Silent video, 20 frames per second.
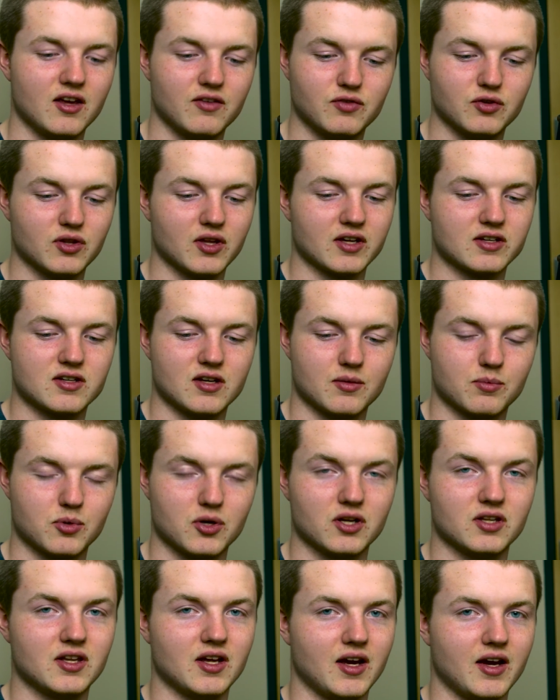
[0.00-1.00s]
If you'd like to
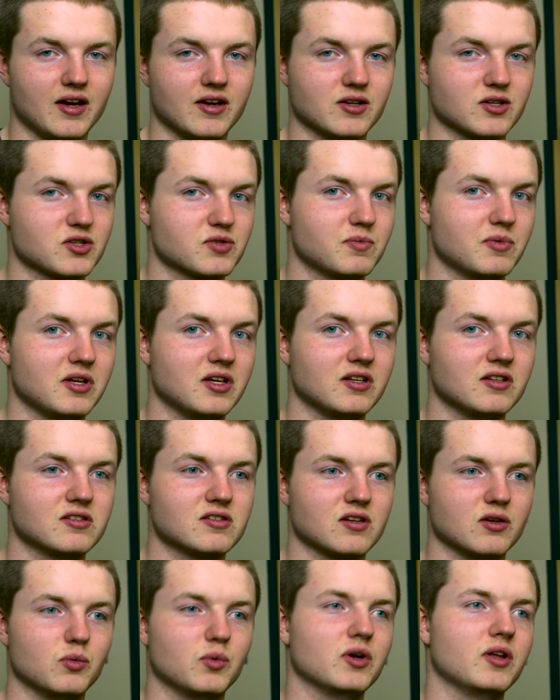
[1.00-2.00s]
upgrade to higher
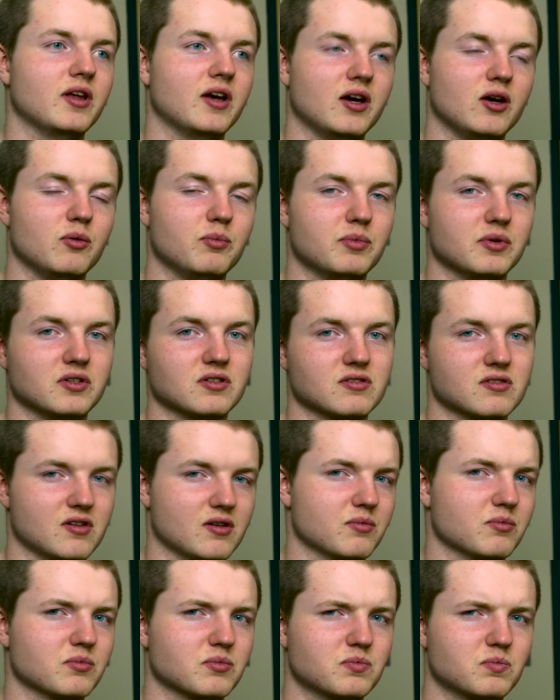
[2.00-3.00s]
speeds, it will help in
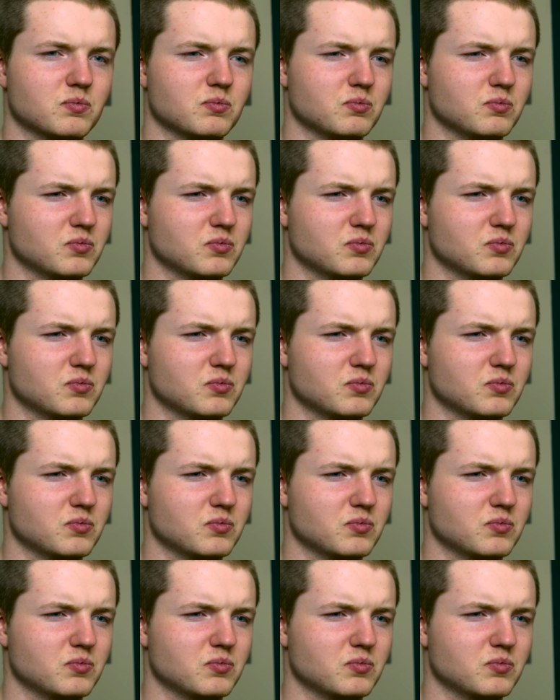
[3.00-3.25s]
some